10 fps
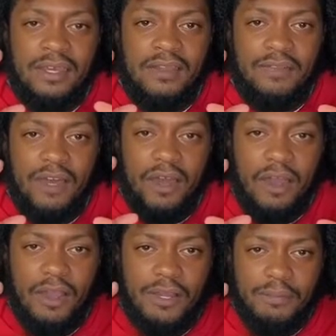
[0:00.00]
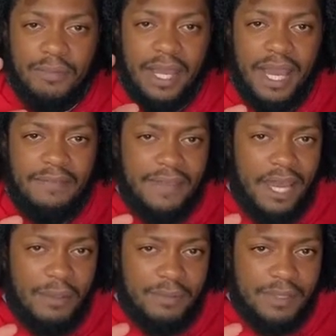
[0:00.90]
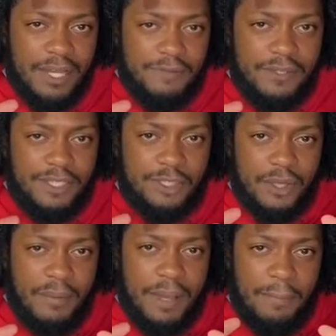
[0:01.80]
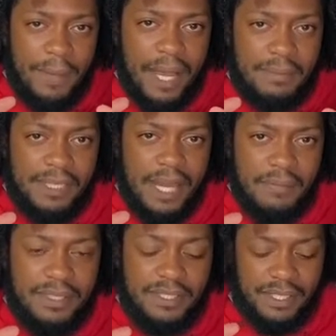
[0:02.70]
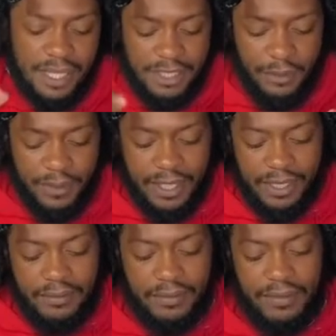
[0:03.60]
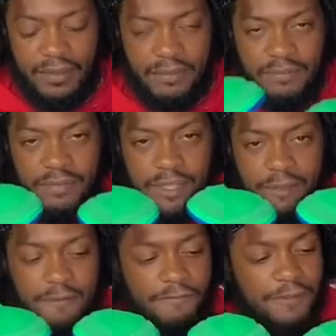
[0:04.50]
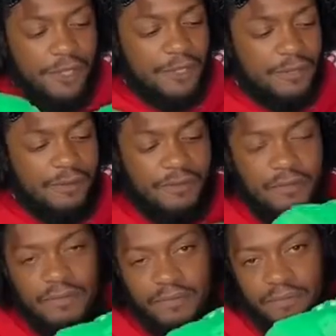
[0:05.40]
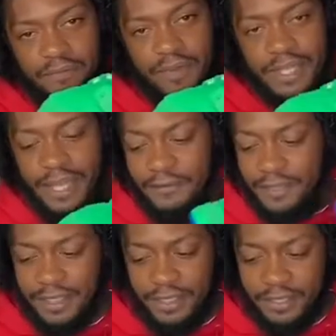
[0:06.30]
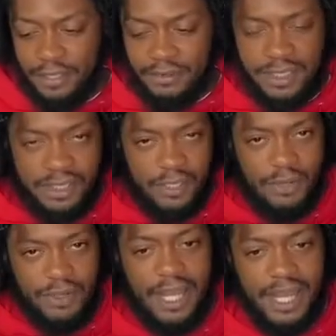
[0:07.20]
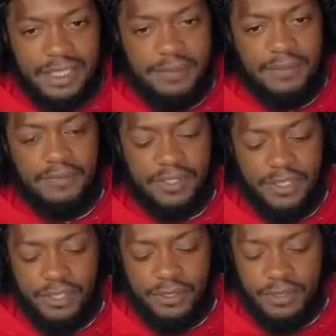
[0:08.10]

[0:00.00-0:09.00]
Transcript: the art behind the album cover is drawn by Bob Thomas. And that's how we get, you know, the fur and everything. You know, just the whole concept of the shoe.